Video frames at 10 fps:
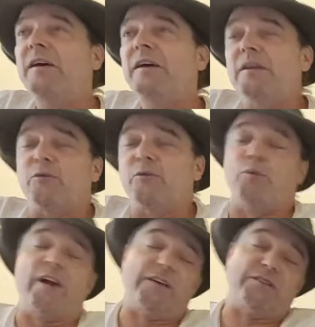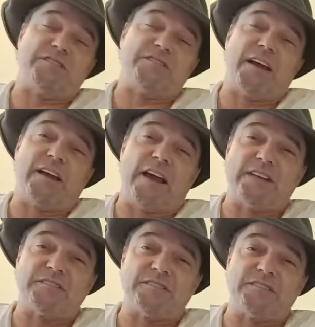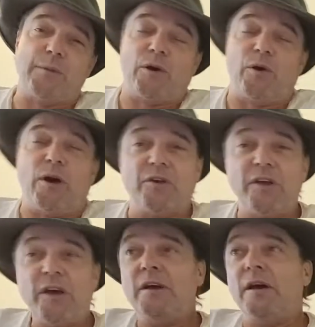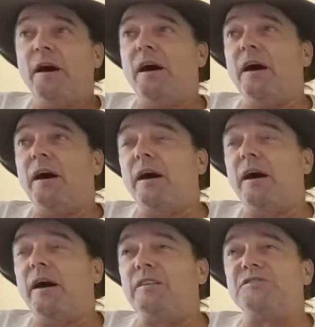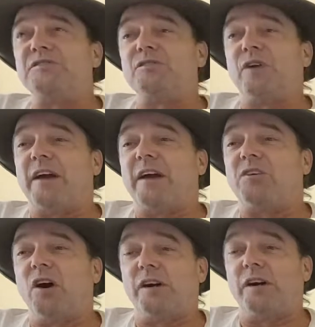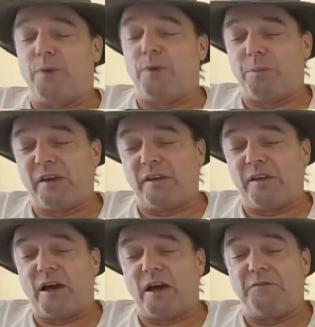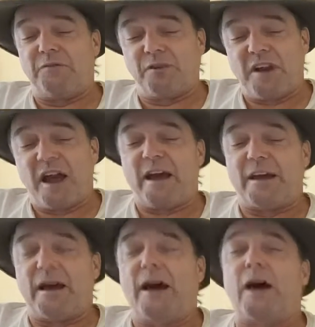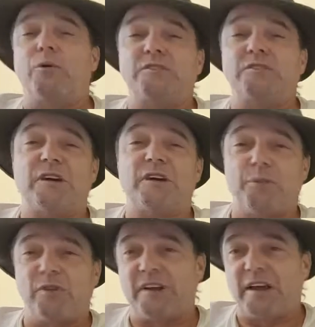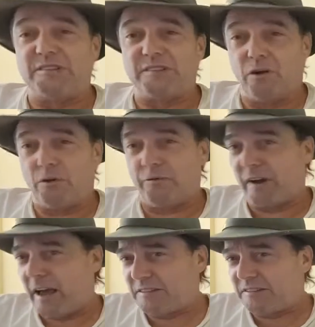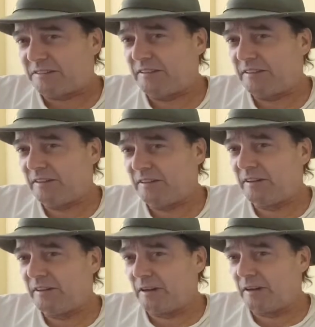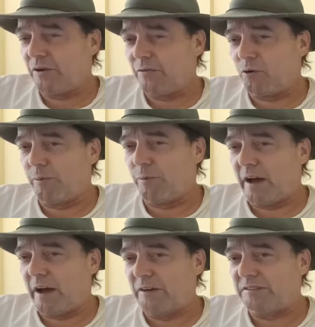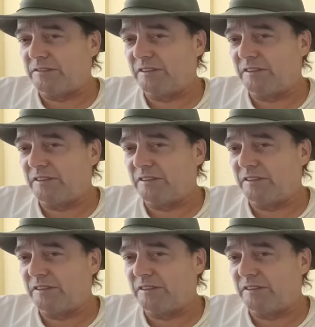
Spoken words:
Now, from what I understand, gas is coming around. I listened to a guy talk about being in line for 9 hours a couple of days ago for gas down in Fort Myers.